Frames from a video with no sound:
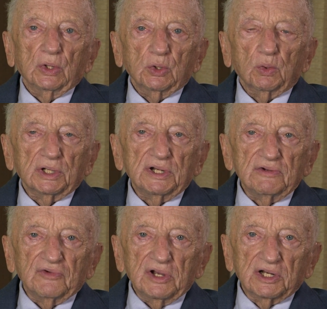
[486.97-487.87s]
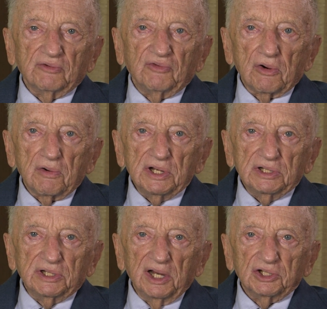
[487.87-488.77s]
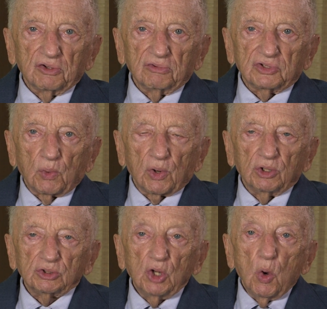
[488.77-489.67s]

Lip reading: you live in a very dangerous world.